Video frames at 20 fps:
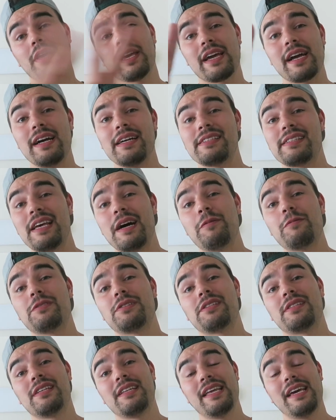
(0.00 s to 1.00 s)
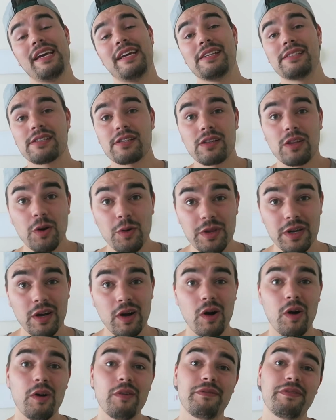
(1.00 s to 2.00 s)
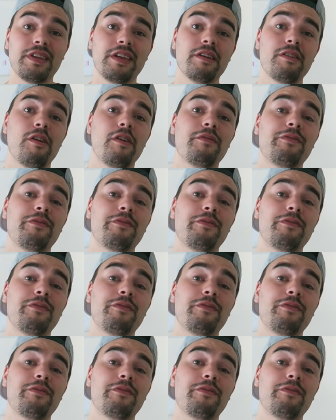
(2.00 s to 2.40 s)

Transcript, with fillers: Okay guys, that was today's clothing haul video.